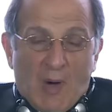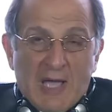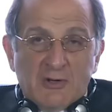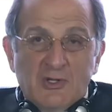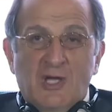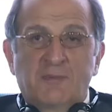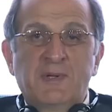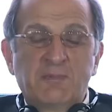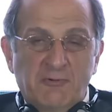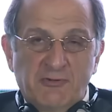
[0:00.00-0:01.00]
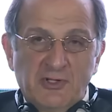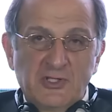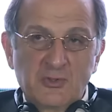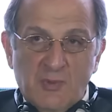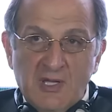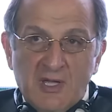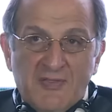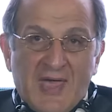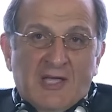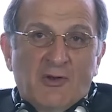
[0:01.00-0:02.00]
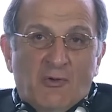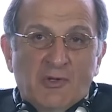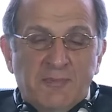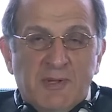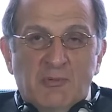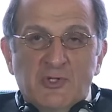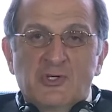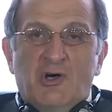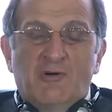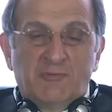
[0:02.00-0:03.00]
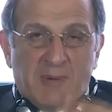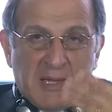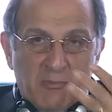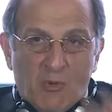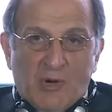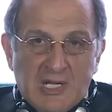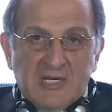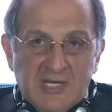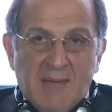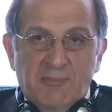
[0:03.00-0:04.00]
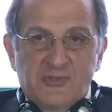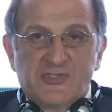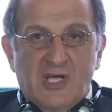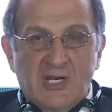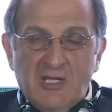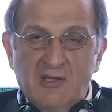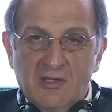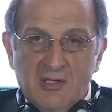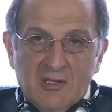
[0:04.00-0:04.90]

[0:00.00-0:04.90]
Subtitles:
Why do young people feel this way? That can only be resolved by more in-depth study.